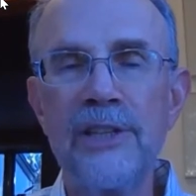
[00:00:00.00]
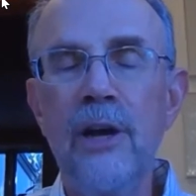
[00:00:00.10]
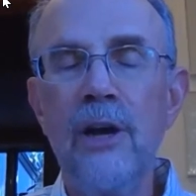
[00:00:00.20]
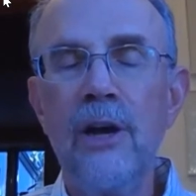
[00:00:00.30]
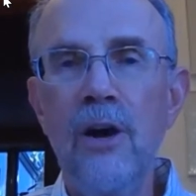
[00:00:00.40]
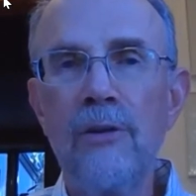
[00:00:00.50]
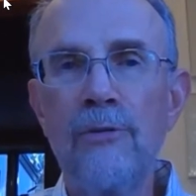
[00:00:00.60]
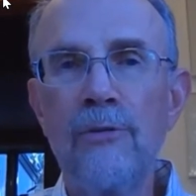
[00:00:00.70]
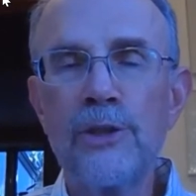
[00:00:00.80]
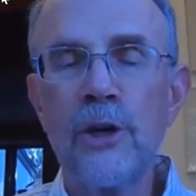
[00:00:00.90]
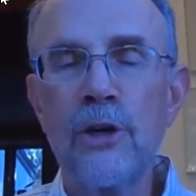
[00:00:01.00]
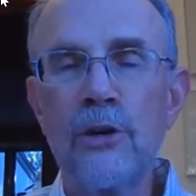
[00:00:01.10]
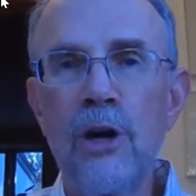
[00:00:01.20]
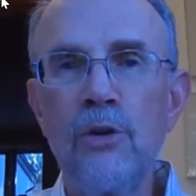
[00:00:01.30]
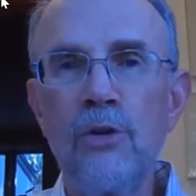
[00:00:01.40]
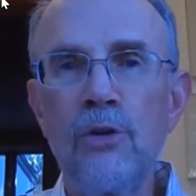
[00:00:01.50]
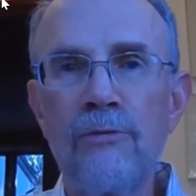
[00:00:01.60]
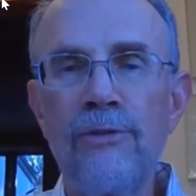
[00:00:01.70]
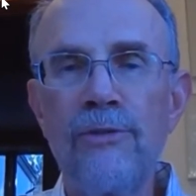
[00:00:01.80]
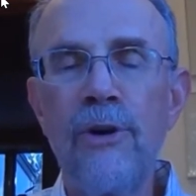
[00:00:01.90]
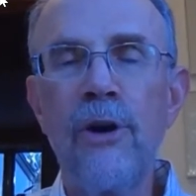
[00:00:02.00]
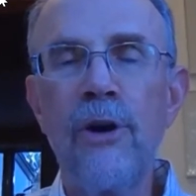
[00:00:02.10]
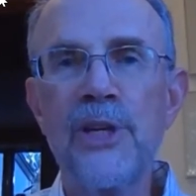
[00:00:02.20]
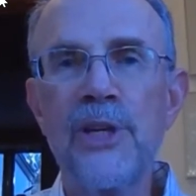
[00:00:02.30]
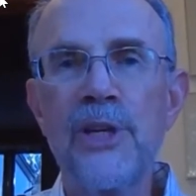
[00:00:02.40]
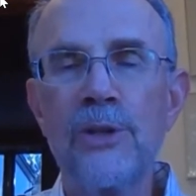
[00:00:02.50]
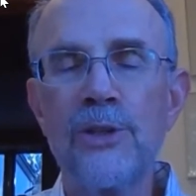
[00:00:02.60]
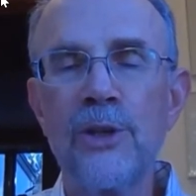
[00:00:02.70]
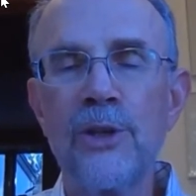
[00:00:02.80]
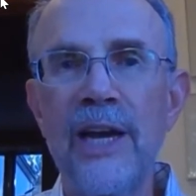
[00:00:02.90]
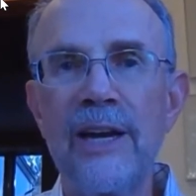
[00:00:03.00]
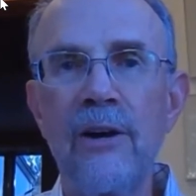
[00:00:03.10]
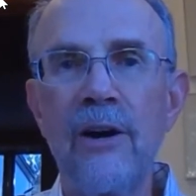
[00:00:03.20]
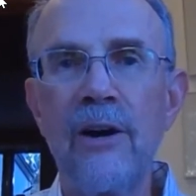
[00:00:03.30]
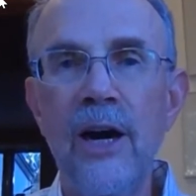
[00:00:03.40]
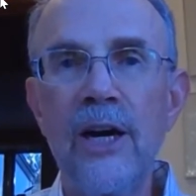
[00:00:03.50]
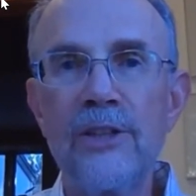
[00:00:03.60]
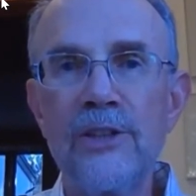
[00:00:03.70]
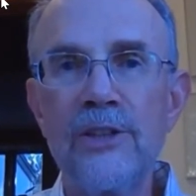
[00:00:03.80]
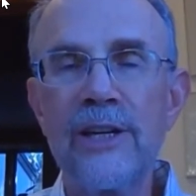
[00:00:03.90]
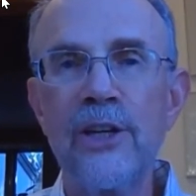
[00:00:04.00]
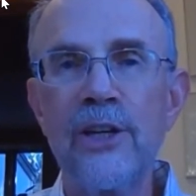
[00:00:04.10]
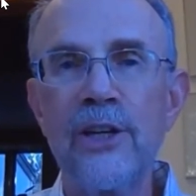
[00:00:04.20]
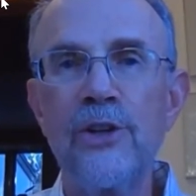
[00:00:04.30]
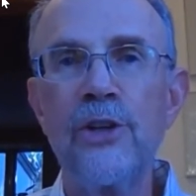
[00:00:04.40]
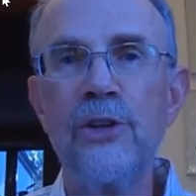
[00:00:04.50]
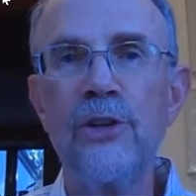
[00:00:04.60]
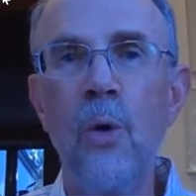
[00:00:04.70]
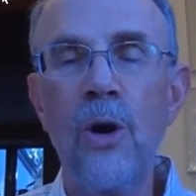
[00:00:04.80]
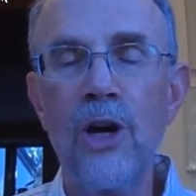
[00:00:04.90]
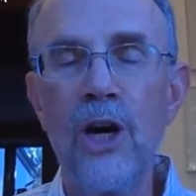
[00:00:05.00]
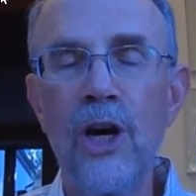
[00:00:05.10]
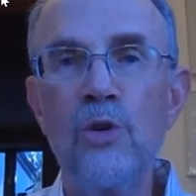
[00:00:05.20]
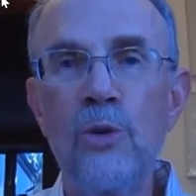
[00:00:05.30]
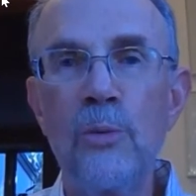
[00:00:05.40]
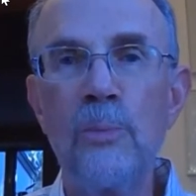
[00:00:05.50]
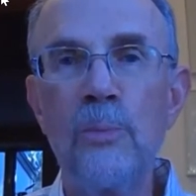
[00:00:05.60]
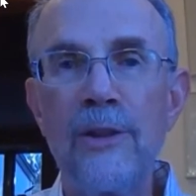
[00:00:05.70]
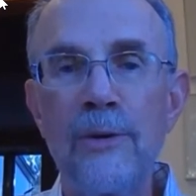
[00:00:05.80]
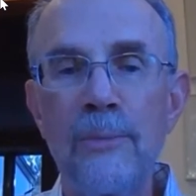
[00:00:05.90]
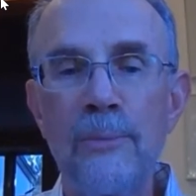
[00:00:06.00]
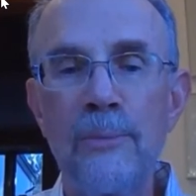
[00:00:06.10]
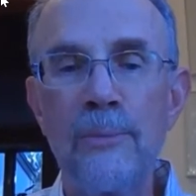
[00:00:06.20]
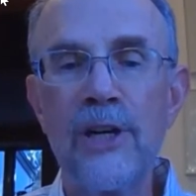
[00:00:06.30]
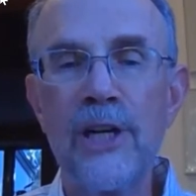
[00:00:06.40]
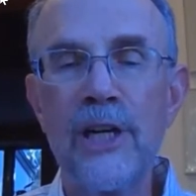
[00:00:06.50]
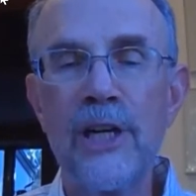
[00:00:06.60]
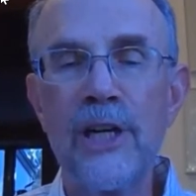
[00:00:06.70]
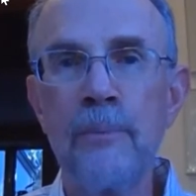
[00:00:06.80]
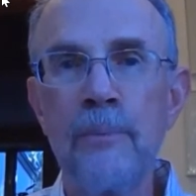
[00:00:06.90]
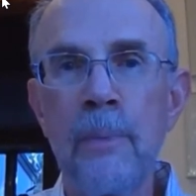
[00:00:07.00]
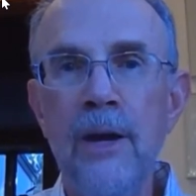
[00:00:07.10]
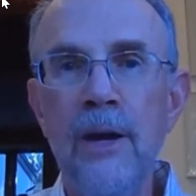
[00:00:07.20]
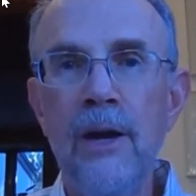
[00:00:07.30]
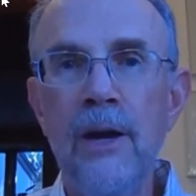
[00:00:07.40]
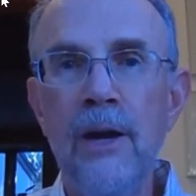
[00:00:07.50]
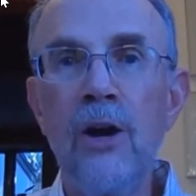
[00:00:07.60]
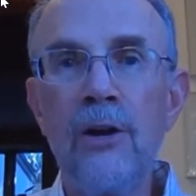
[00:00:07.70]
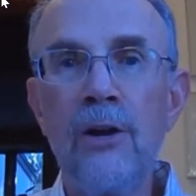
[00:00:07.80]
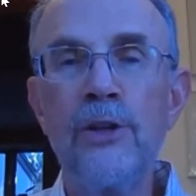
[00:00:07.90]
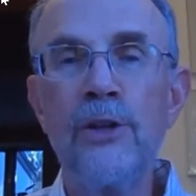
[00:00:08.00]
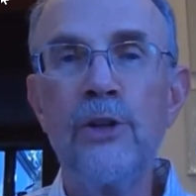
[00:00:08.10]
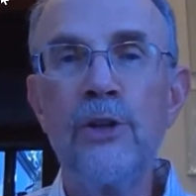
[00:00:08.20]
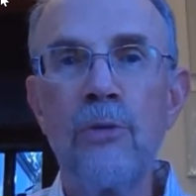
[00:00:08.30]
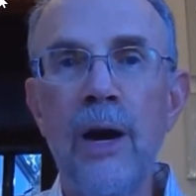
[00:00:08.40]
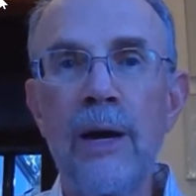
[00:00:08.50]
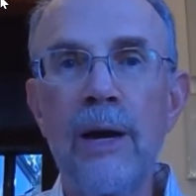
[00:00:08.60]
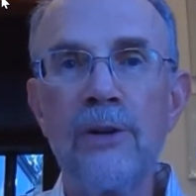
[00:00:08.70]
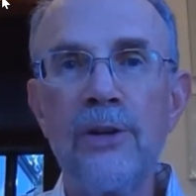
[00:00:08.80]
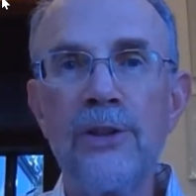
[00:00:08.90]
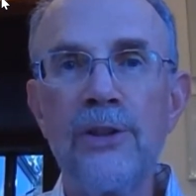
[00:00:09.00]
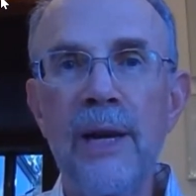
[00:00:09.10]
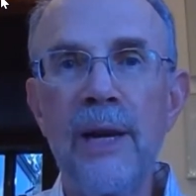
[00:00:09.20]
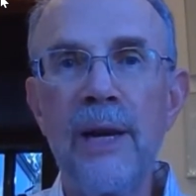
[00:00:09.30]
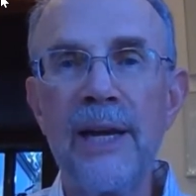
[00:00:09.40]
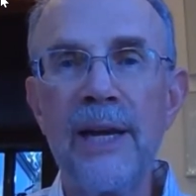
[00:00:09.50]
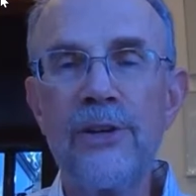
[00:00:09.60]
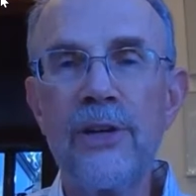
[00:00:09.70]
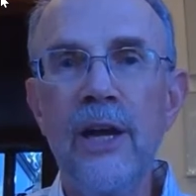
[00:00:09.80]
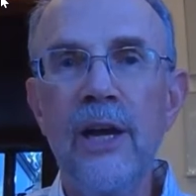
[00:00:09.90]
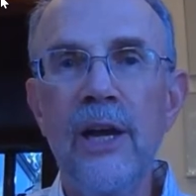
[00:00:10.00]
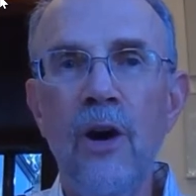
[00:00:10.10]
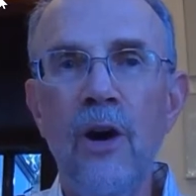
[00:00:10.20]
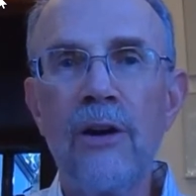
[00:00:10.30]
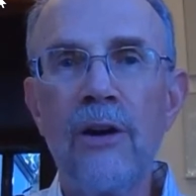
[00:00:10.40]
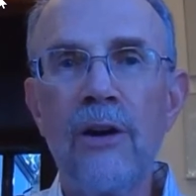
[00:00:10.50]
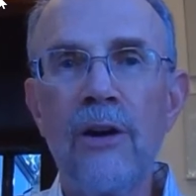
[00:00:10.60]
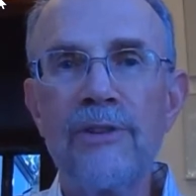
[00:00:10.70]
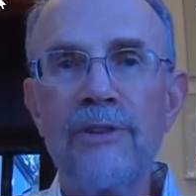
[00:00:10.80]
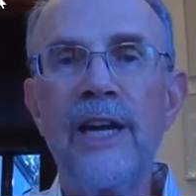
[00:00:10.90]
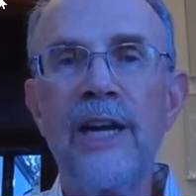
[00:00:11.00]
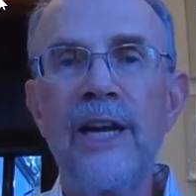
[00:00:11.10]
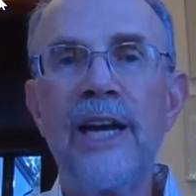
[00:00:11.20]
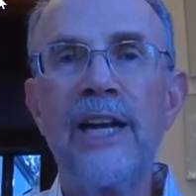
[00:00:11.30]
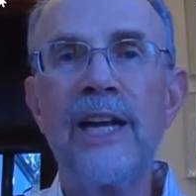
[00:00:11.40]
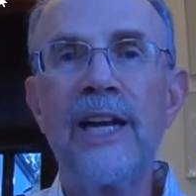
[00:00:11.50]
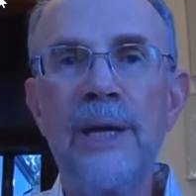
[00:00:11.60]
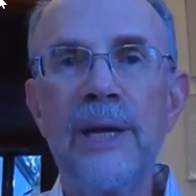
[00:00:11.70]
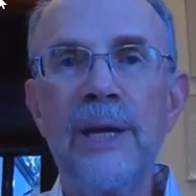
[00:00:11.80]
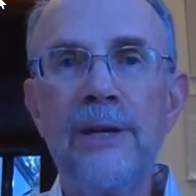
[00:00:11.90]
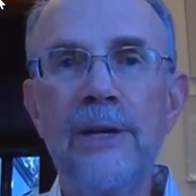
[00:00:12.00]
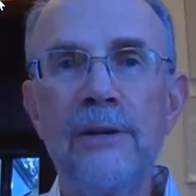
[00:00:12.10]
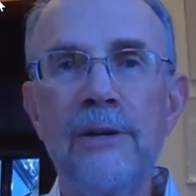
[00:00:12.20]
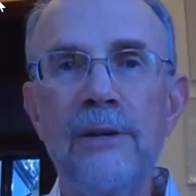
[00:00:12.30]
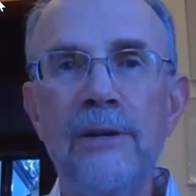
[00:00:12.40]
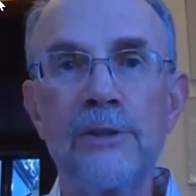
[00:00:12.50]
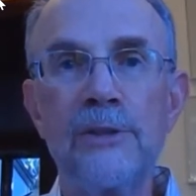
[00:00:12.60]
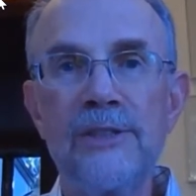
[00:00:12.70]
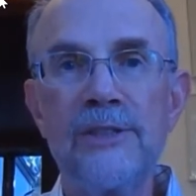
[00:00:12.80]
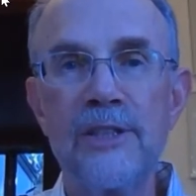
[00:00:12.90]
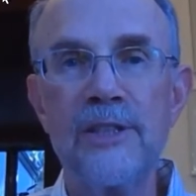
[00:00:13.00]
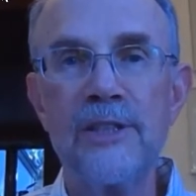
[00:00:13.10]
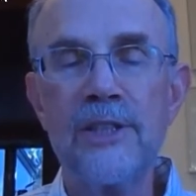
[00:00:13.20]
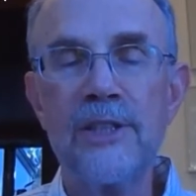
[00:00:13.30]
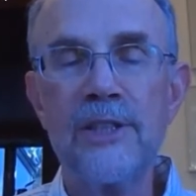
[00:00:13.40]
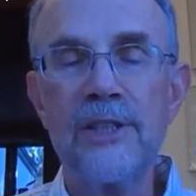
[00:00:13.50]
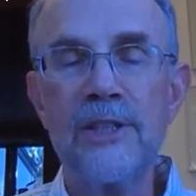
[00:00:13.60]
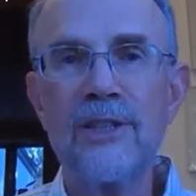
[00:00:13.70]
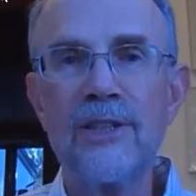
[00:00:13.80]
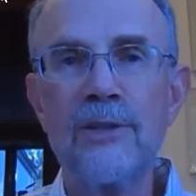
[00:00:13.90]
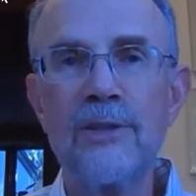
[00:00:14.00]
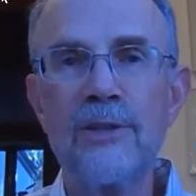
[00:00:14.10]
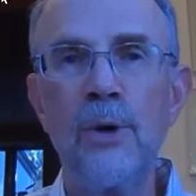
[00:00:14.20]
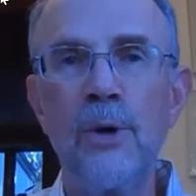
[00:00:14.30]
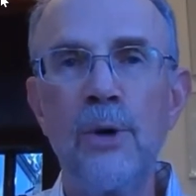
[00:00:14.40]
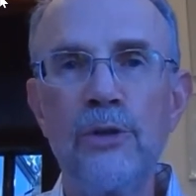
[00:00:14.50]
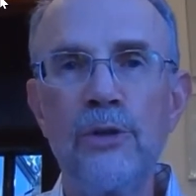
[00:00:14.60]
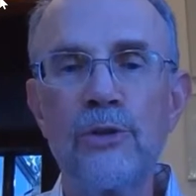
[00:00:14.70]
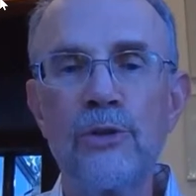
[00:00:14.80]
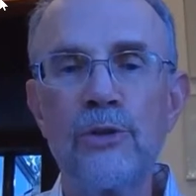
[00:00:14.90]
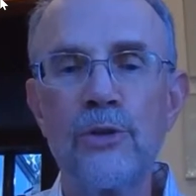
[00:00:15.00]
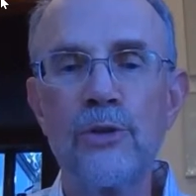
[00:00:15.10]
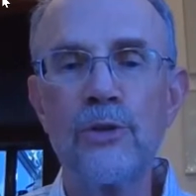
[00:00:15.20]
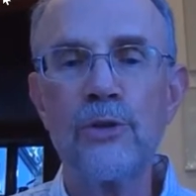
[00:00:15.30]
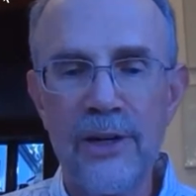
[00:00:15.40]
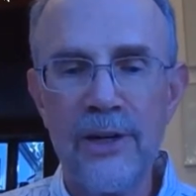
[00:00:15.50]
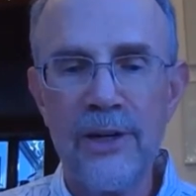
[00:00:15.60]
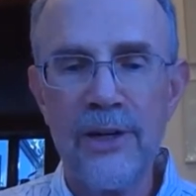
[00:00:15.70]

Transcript: all of which are grown on farms and orchards that are contracted to or owned by the parent company. All of the food is ripened on the plant and harvested at the peak of ripeness, which means its highest possible nutrient content.